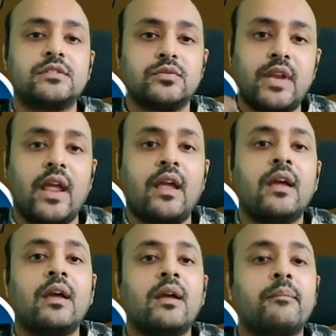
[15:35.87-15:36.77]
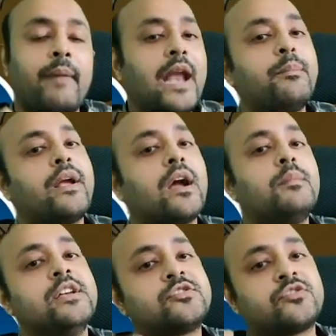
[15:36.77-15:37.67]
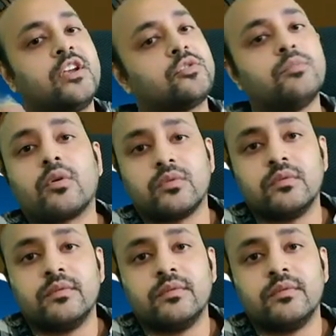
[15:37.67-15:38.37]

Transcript: today might become history tomorrow.